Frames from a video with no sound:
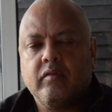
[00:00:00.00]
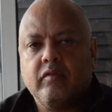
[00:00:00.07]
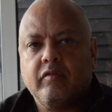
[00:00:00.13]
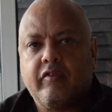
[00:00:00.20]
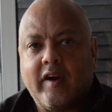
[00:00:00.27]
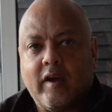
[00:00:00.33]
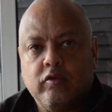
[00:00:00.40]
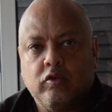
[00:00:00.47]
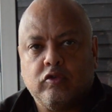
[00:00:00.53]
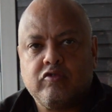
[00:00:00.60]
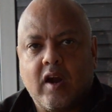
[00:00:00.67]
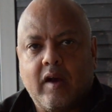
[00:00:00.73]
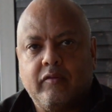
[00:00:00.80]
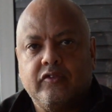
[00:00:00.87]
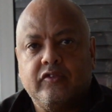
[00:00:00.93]
throughout your
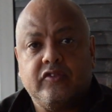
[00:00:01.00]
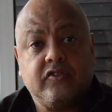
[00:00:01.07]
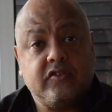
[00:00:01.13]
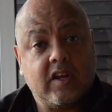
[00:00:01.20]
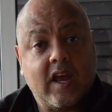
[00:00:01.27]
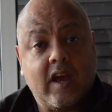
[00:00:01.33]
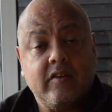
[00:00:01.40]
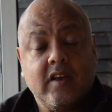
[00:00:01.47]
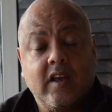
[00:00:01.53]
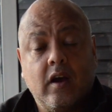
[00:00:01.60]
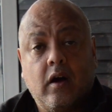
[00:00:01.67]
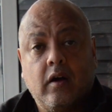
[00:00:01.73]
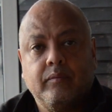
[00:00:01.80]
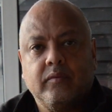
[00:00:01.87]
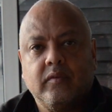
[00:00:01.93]
travels, to see how you get
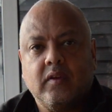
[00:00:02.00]
on.